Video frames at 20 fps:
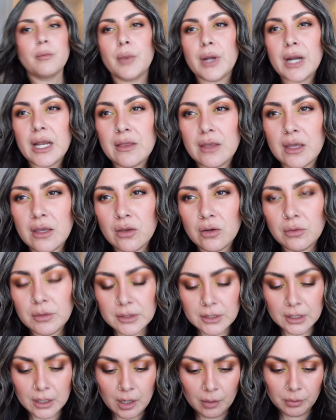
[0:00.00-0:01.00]
but I think there
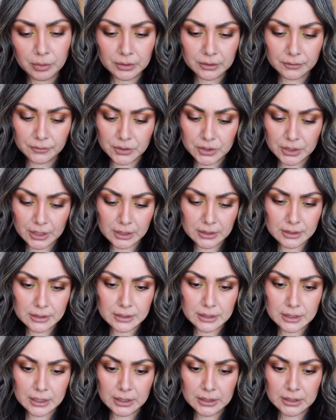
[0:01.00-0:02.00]
was a couple of shades
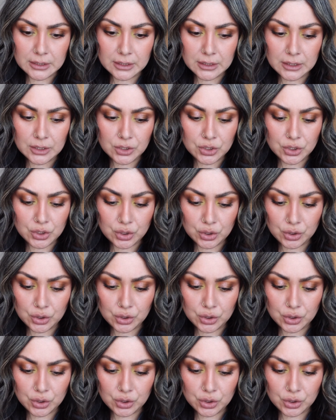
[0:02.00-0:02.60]
that I didn't